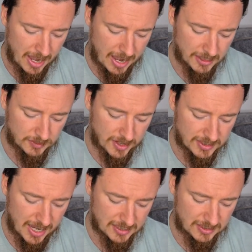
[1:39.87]
and it's
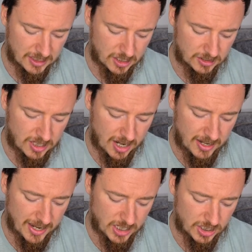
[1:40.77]
fantastic
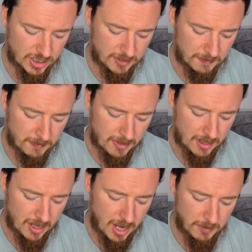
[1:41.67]
consolidation.
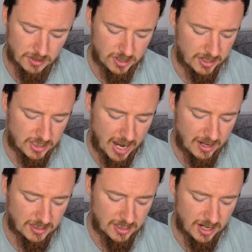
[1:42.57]
I'm just doing a
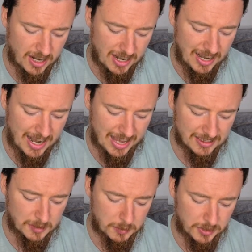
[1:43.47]
chart here.
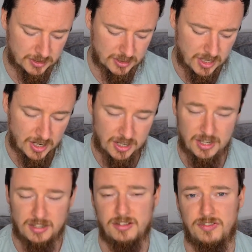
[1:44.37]
Last month,
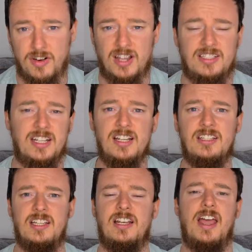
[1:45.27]
the
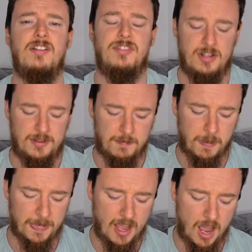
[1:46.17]
volatility level
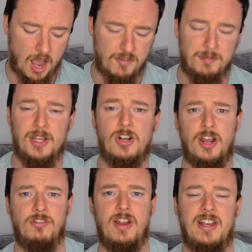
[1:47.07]
of
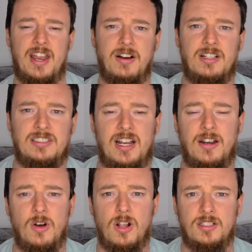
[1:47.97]
Bitcoin right now is on
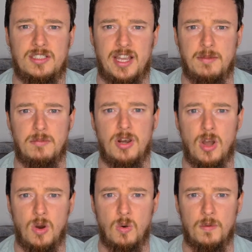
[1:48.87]
an all-time
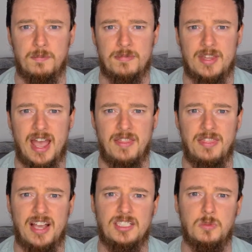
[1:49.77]
low,
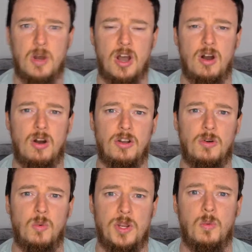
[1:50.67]
and that's what
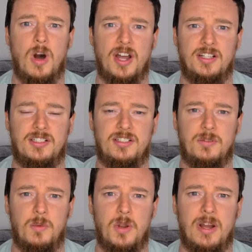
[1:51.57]
we
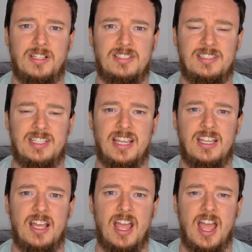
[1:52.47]
want. We want to
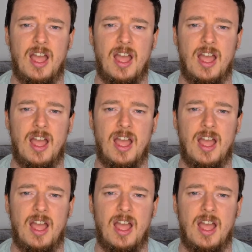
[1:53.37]
see